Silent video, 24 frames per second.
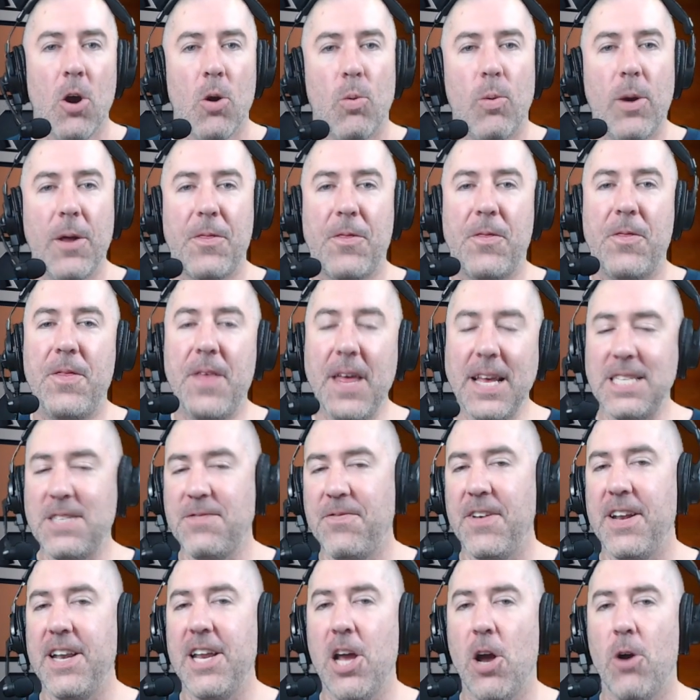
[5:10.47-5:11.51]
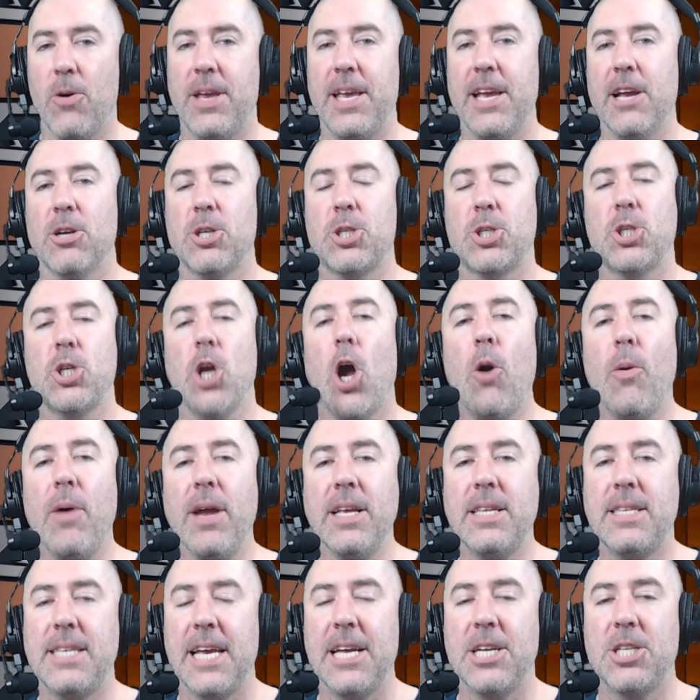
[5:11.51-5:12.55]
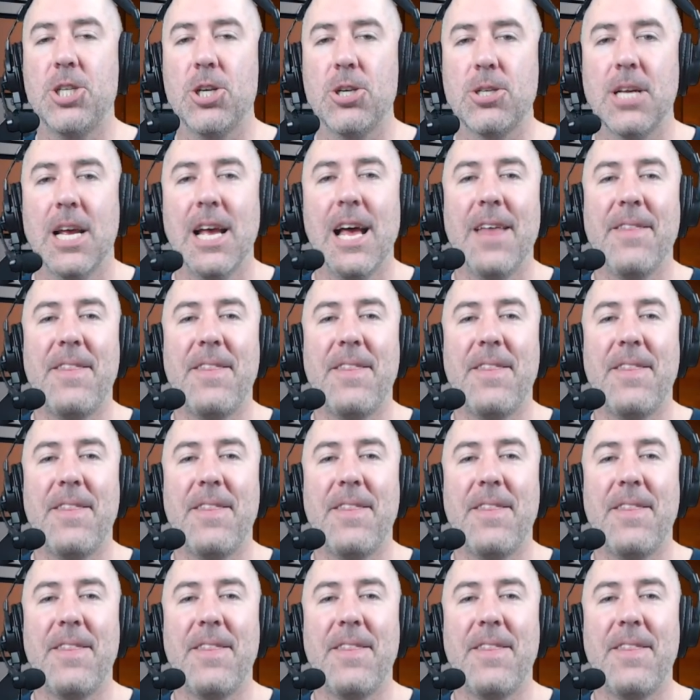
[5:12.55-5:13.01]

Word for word: with this video here showing teachers